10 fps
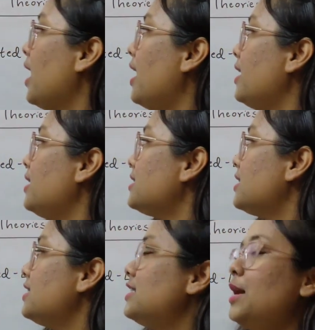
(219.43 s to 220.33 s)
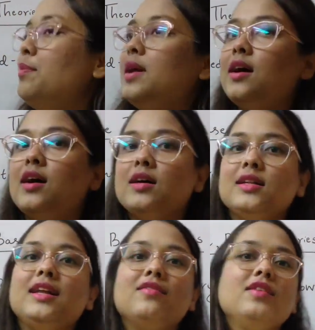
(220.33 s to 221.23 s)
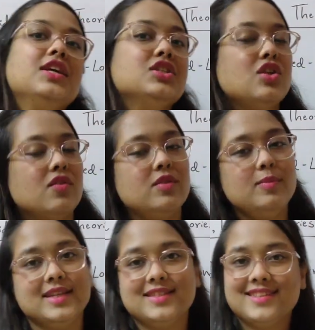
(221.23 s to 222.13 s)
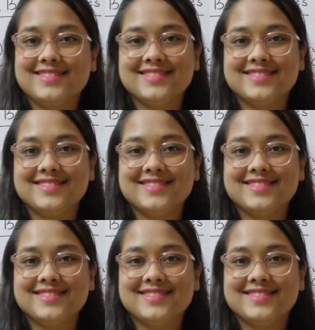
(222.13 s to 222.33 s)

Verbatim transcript: Arrhenius concept, uh, the definition of a base.